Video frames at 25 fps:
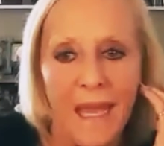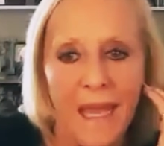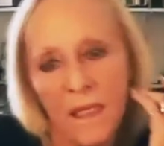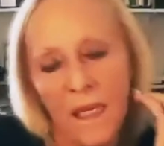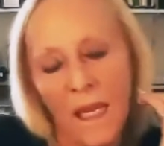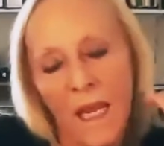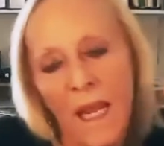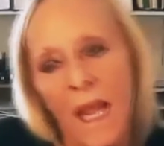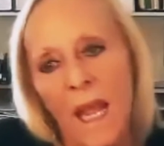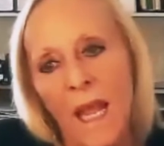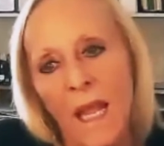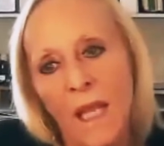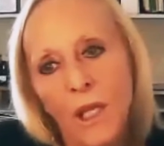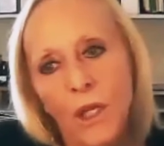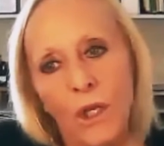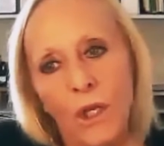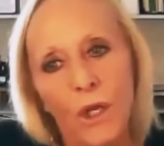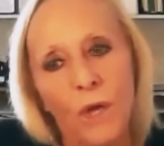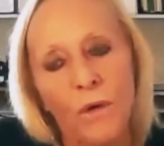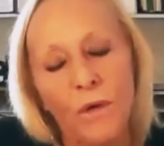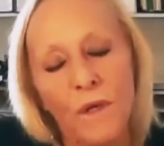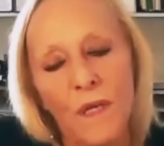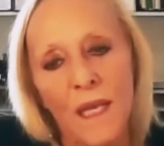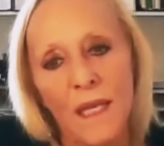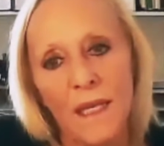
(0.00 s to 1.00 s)
And you
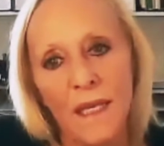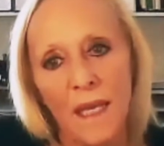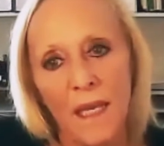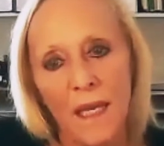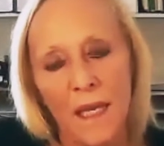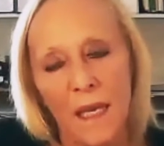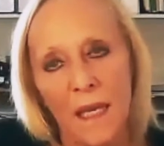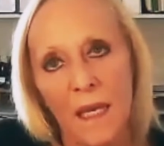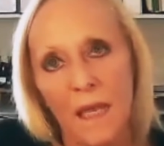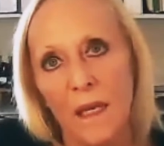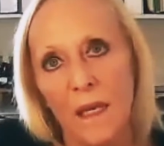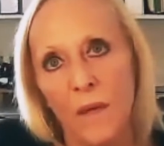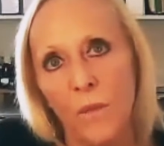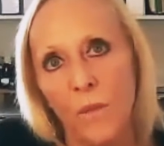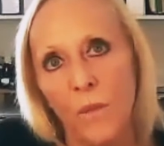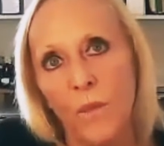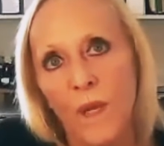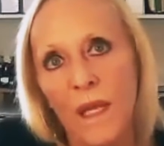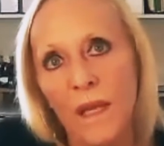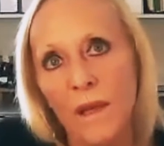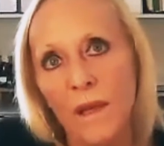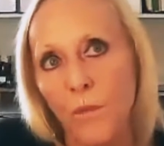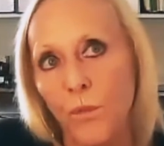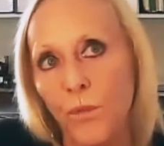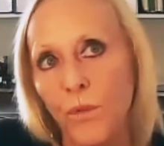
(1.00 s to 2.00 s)
know, eh, eh,
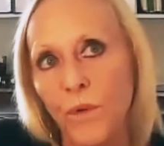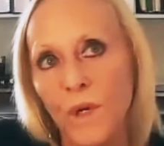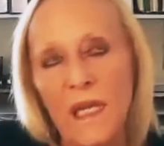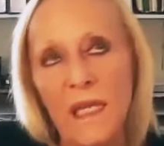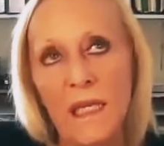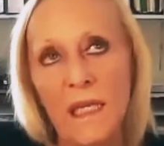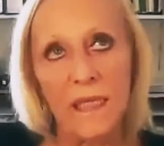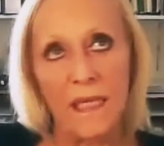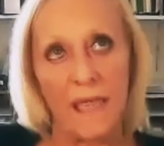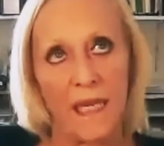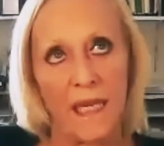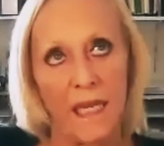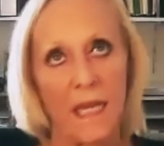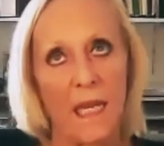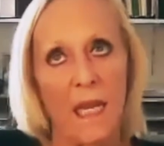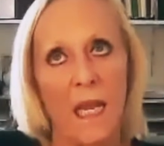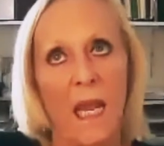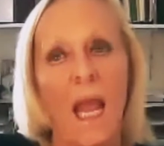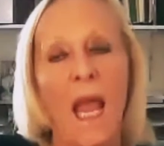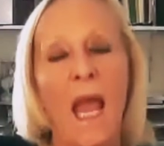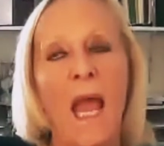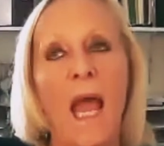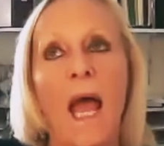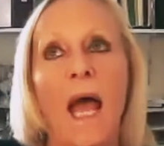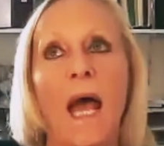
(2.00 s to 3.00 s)
we really,
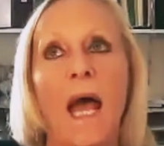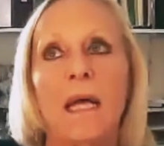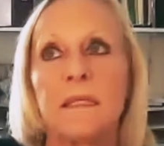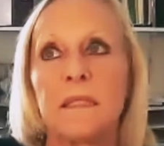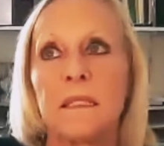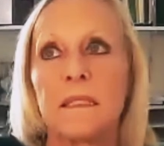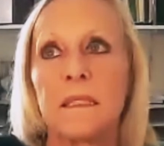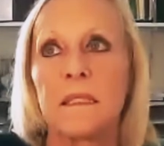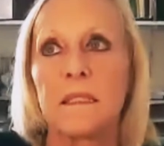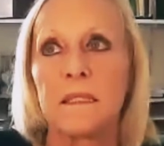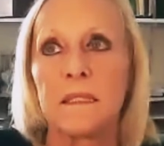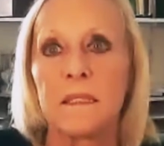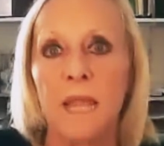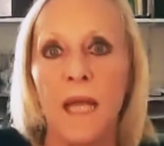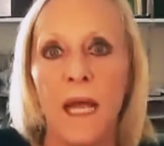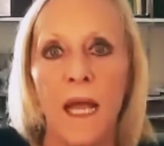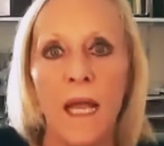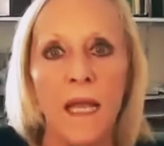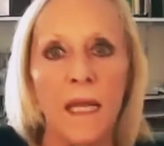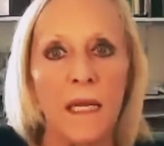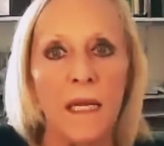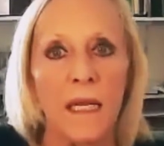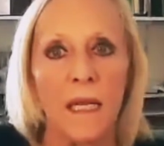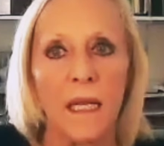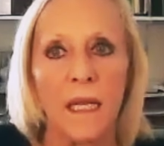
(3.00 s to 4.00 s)
as a
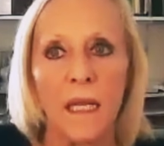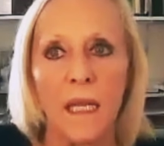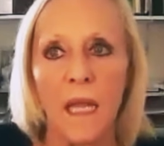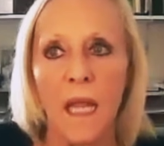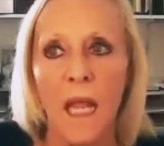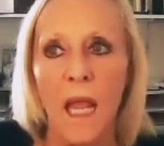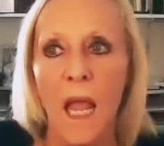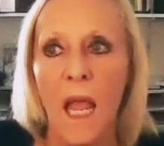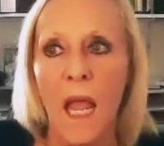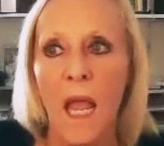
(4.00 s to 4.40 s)
society,